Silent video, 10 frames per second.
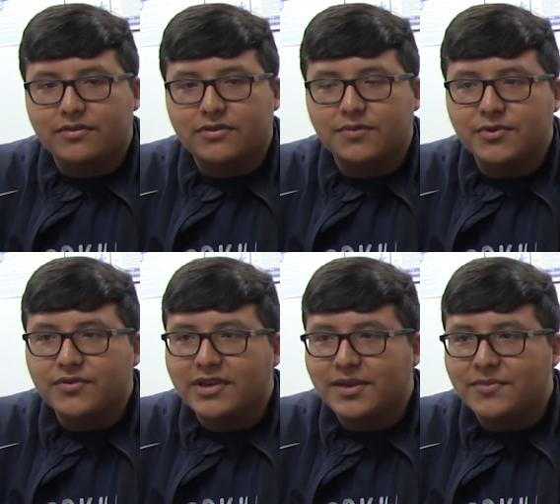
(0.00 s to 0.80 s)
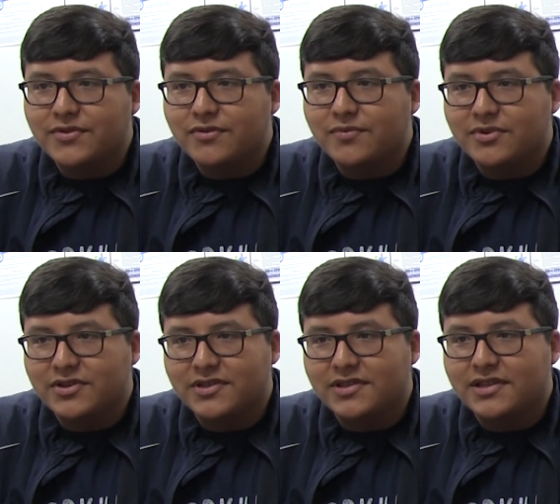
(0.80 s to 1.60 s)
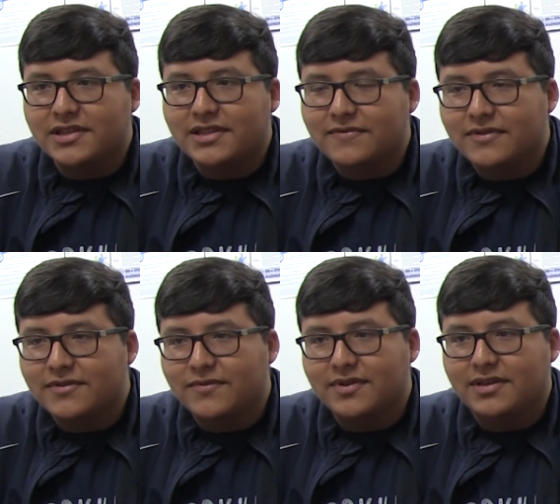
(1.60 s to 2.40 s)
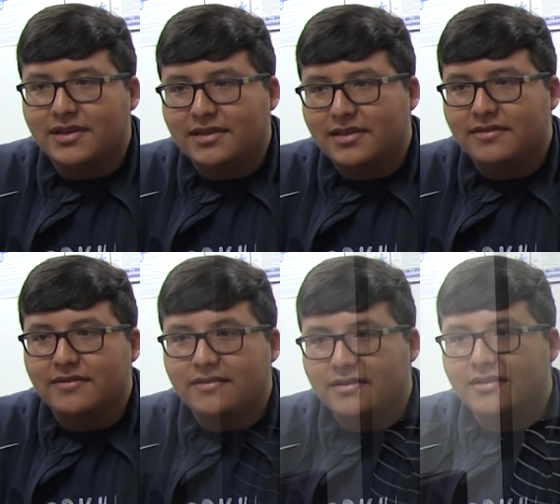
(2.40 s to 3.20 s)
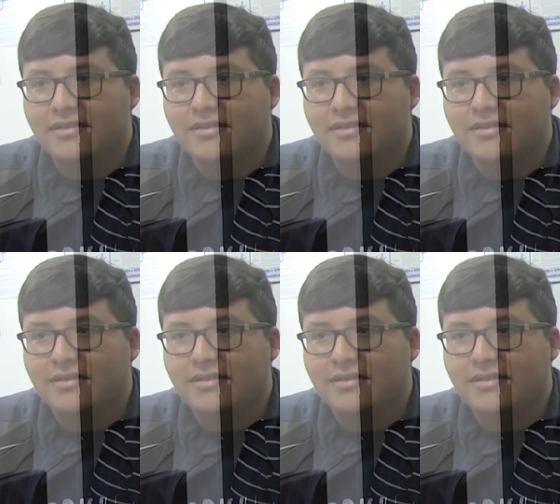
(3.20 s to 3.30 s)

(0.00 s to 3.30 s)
someone who came through but just didn't leave it the way I entered.